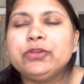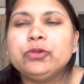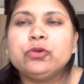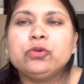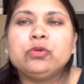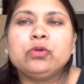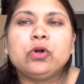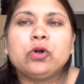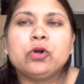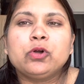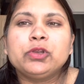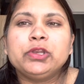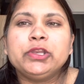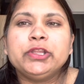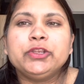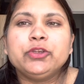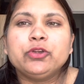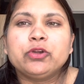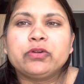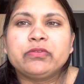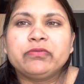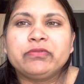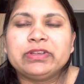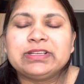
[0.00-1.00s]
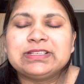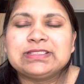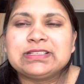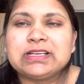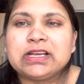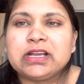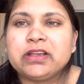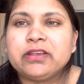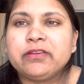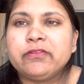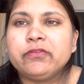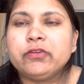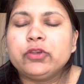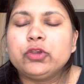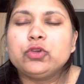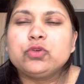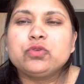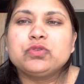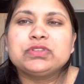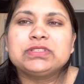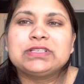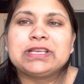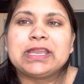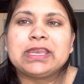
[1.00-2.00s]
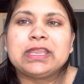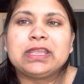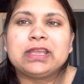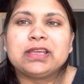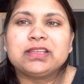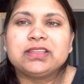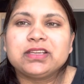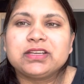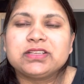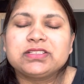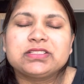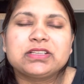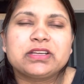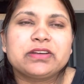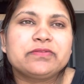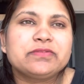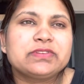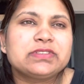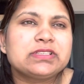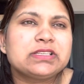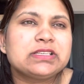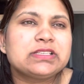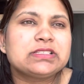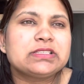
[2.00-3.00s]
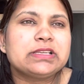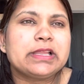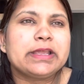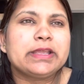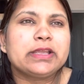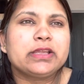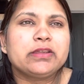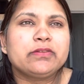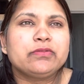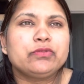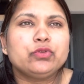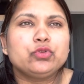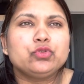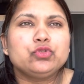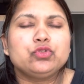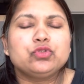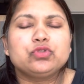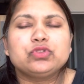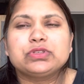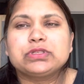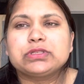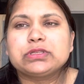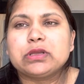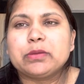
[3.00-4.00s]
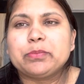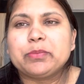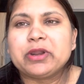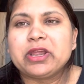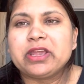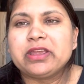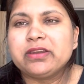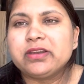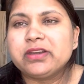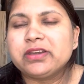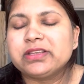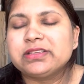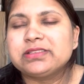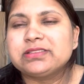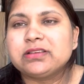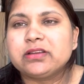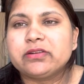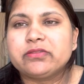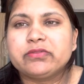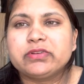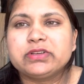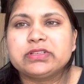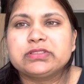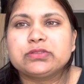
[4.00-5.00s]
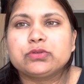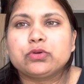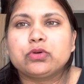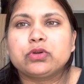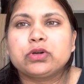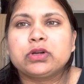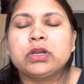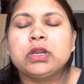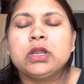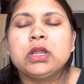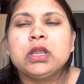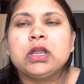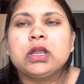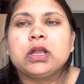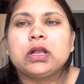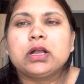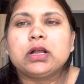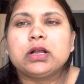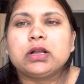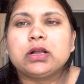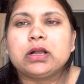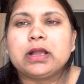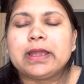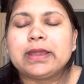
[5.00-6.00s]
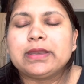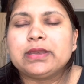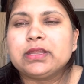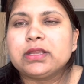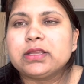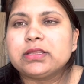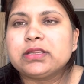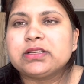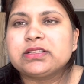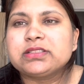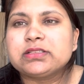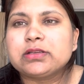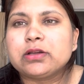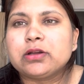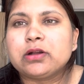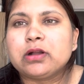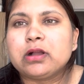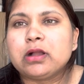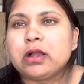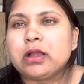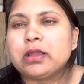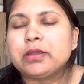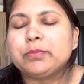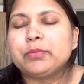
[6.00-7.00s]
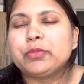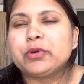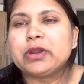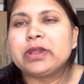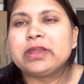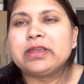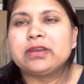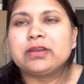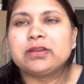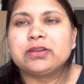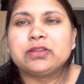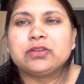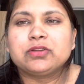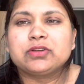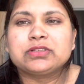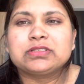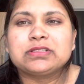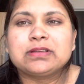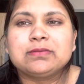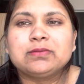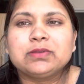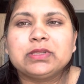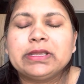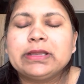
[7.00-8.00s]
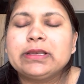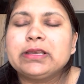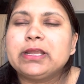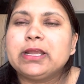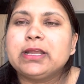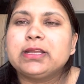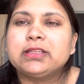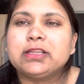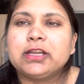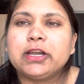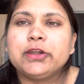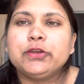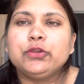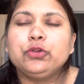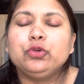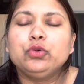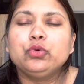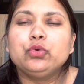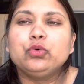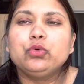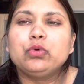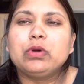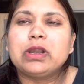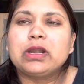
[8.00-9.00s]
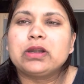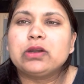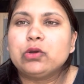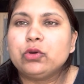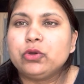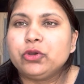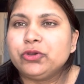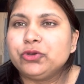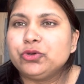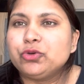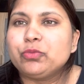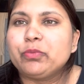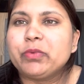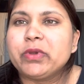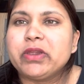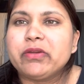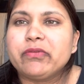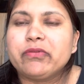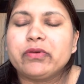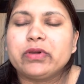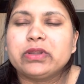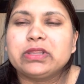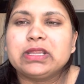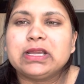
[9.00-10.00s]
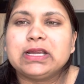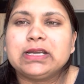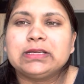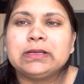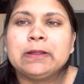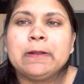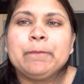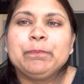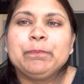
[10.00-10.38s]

you only your visa if you use any other services, like if you use a priority service or any other high priority or something like that, you are going to pay for that.